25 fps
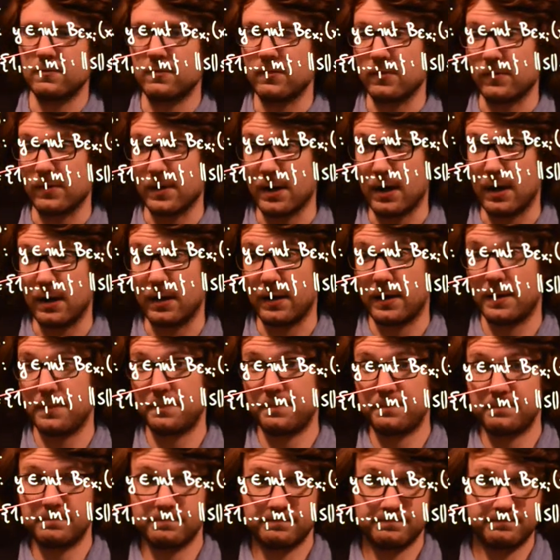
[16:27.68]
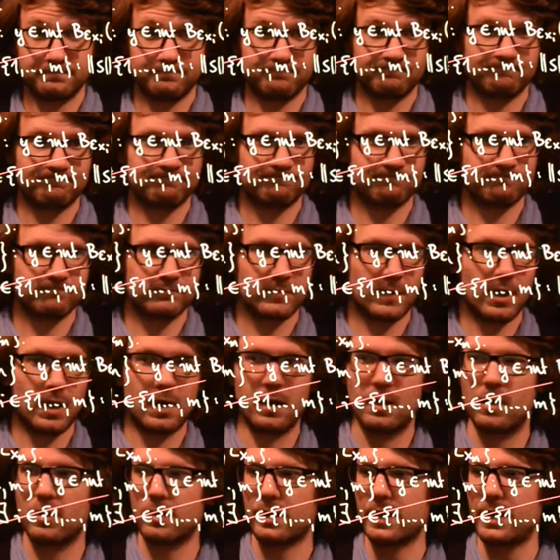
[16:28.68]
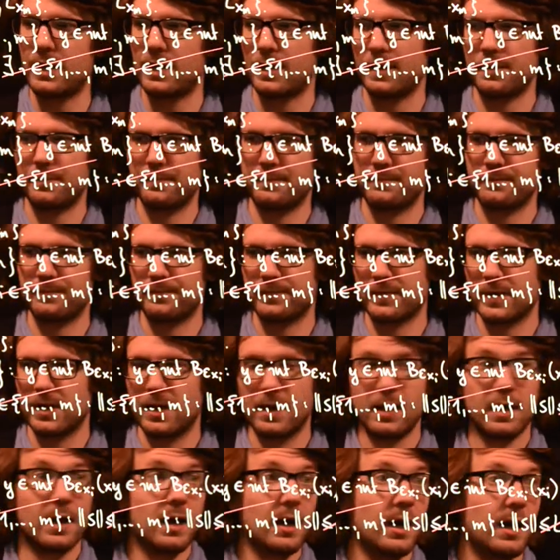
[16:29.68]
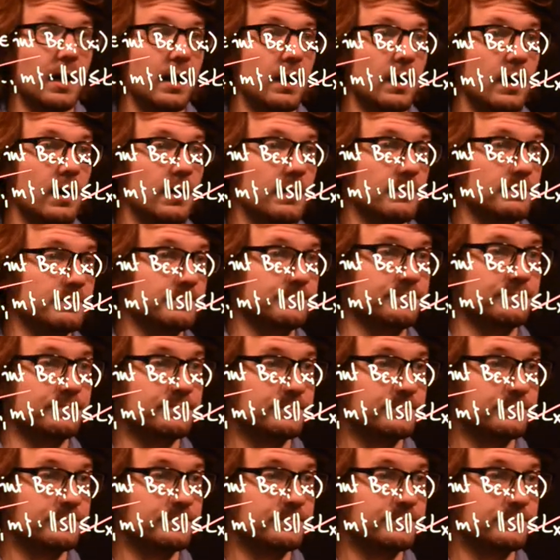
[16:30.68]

for the i. Okay. Um,